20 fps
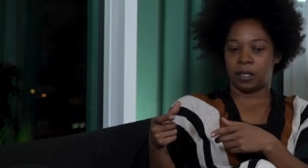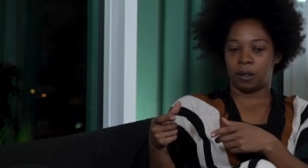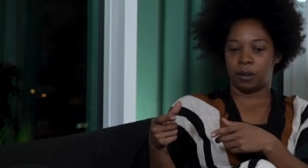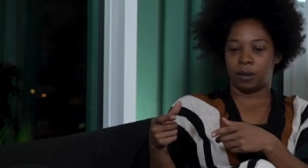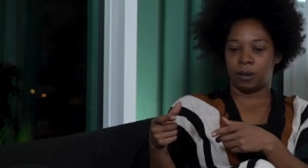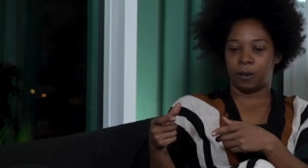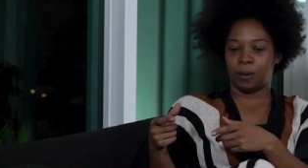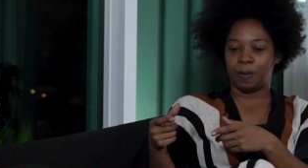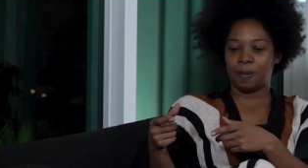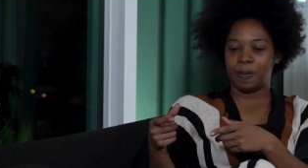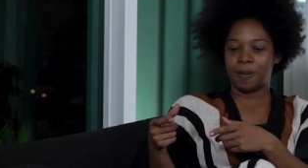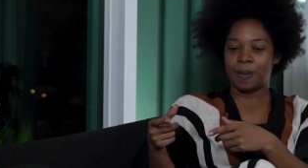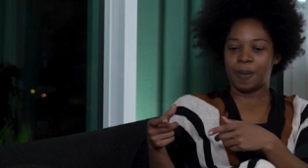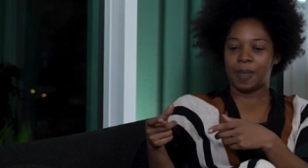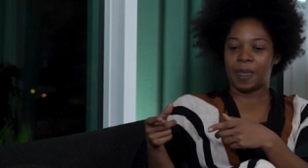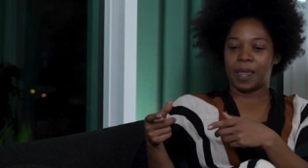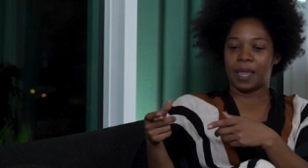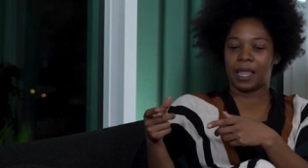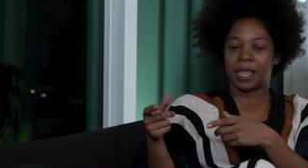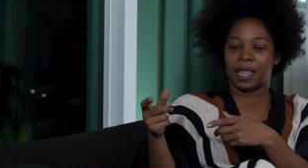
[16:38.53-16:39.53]
to
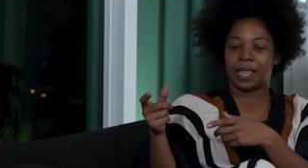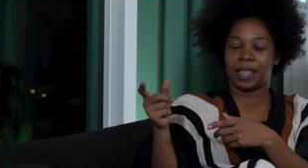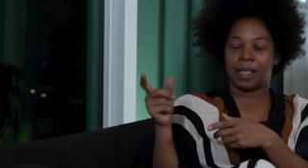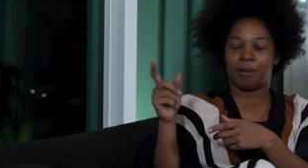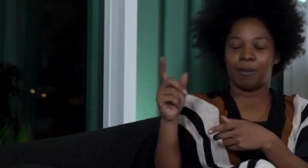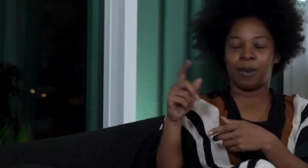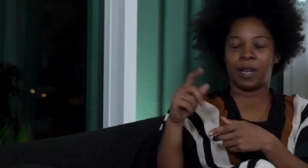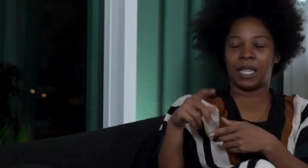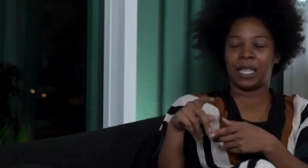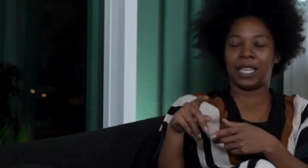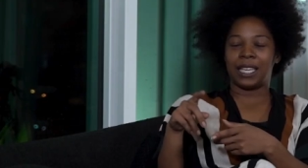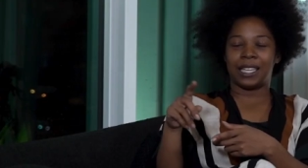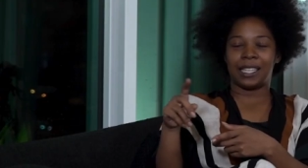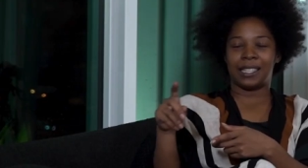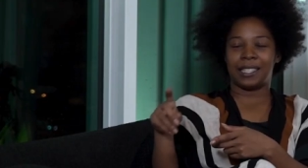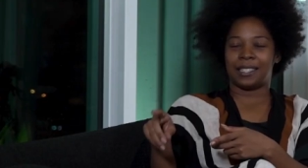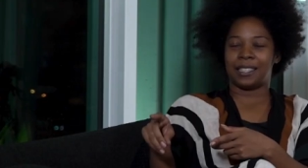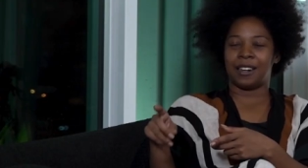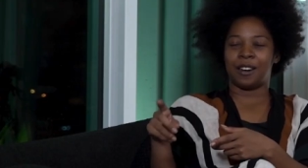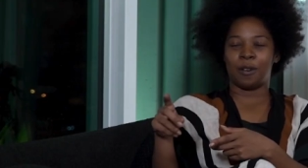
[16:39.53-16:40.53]
really
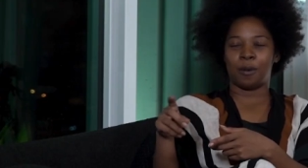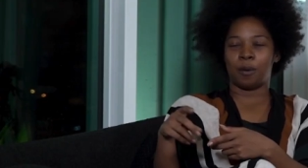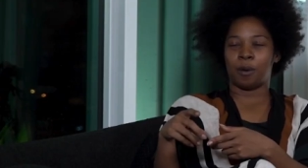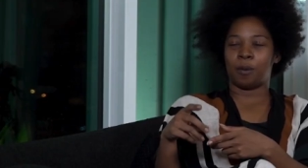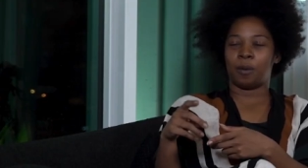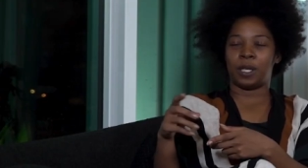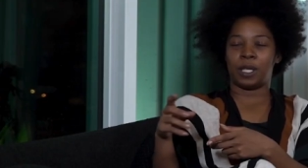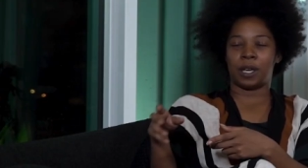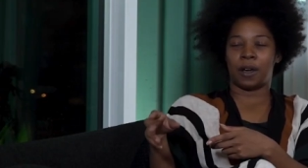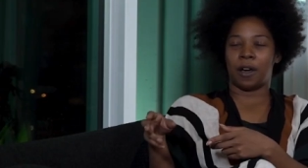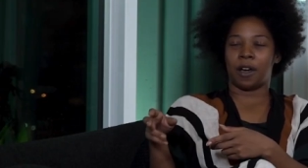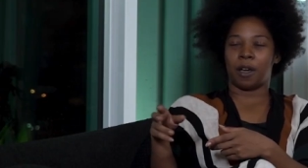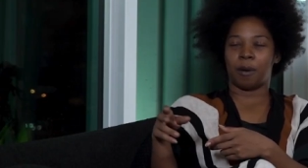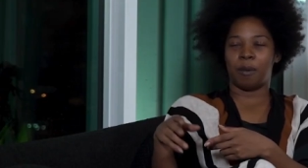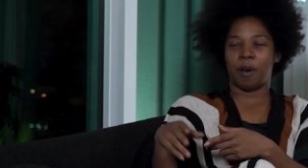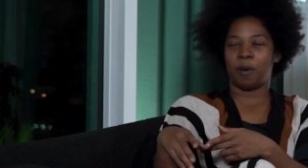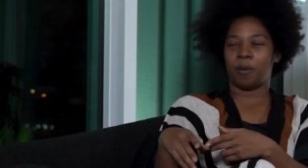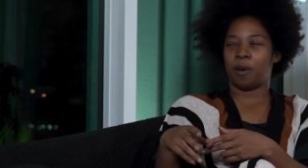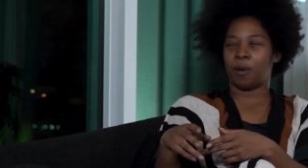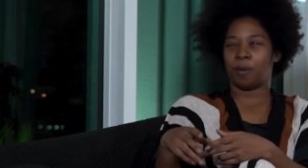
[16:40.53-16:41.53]
consider what we talk
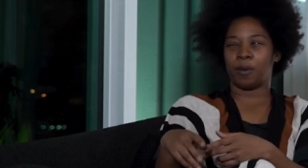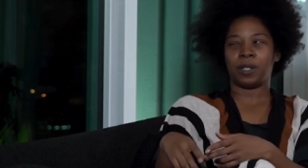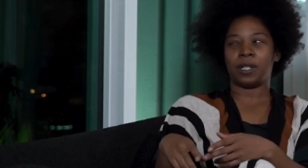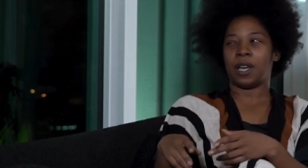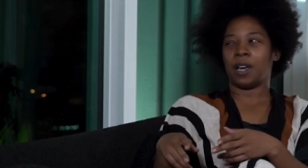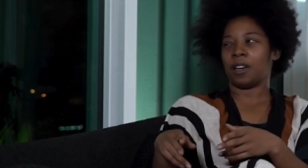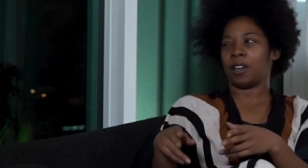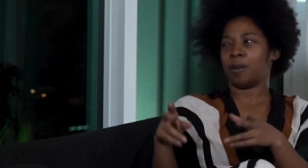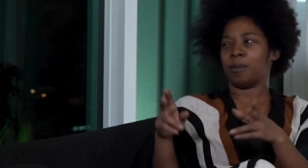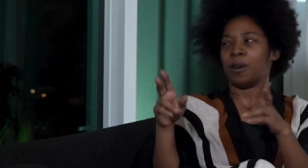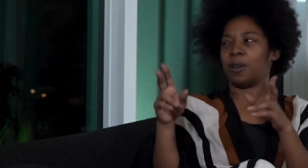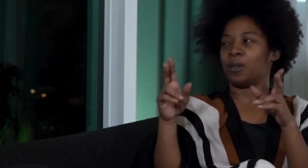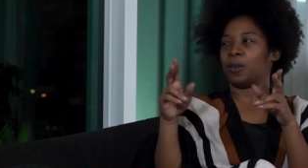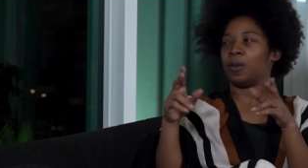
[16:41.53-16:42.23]
about when we're talking about